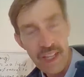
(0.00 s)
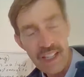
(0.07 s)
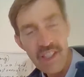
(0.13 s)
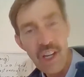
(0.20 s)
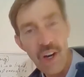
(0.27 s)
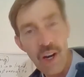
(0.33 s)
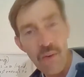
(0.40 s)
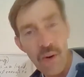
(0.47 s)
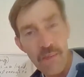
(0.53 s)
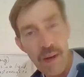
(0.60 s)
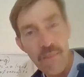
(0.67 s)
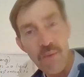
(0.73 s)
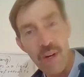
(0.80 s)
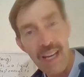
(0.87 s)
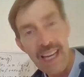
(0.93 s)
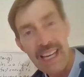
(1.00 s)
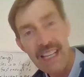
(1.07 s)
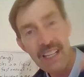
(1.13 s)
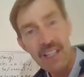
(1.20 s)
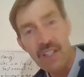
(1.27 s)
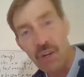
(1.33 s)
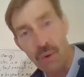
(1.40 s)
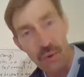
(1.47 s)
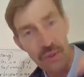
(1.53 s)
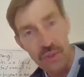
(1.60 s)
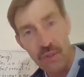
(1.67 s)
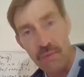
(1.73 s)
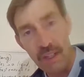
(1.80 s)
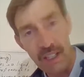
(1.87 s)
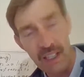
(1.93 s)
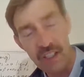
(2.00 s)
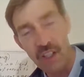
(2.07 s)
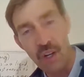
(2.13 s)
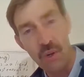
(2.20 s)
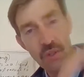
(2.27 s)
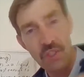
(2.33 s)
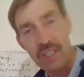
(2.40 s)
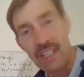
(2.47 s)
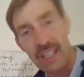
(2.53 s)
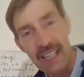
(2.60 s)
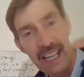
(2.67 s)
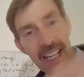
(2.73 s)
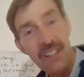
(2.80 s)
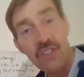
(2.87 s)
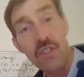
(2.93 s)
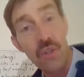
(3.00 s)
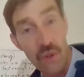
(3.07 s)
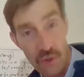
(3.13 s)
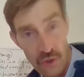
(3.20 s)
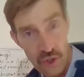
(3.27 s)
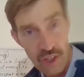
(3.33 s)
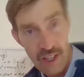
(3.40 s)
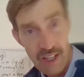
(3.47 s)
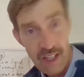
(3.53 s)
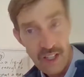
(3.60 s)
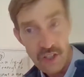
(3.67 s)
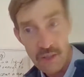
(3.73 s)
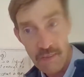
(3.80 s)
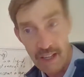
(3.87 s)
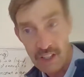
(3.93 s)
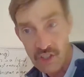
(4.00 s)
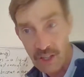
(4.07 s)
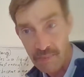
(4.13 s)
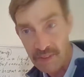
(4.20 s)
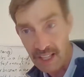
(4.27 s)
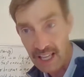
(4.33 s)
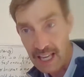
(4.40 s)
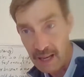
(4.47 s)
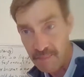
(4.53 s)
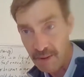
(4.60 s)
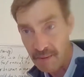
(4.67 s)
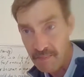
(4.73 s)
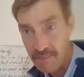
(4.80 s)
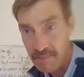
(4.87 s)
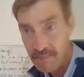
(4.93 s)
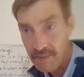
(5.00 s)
That's how I remember endothermic. It goes in, it enters to make something happen.